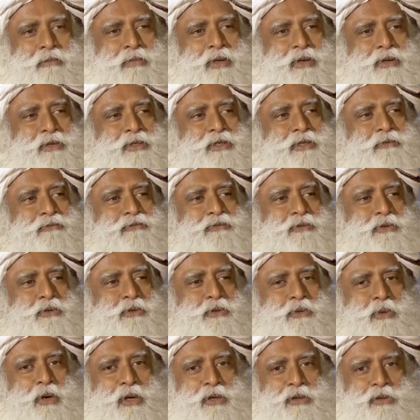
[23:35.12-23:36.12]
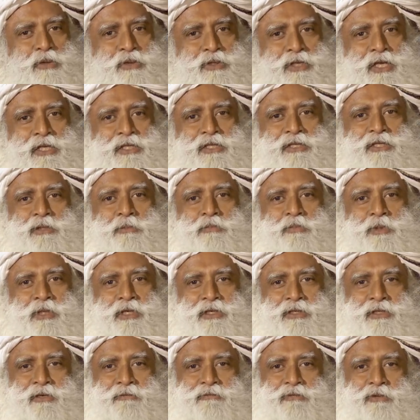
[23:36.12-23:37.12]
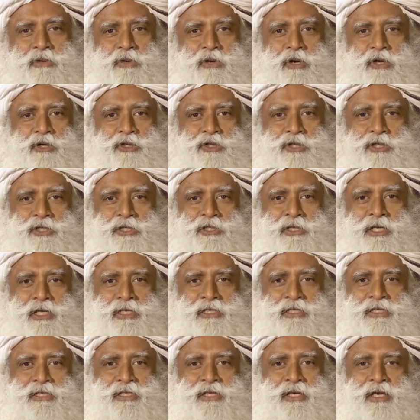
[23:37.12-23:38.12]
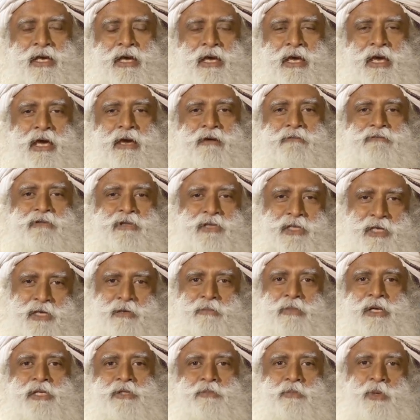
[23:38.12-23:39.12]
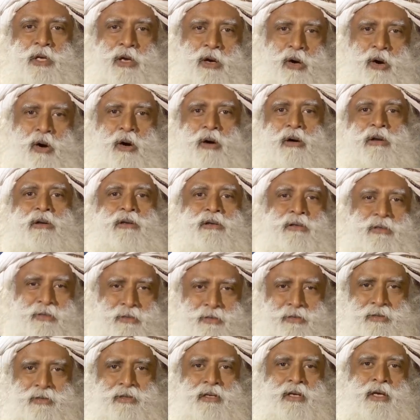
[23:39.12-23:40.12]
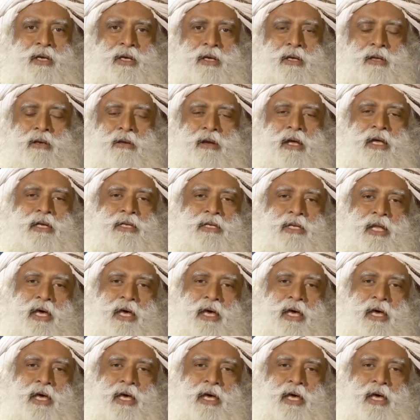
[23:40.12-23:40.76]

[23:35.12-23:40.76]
because if you want to touch the peaks of your consciousness, everything must be on. Right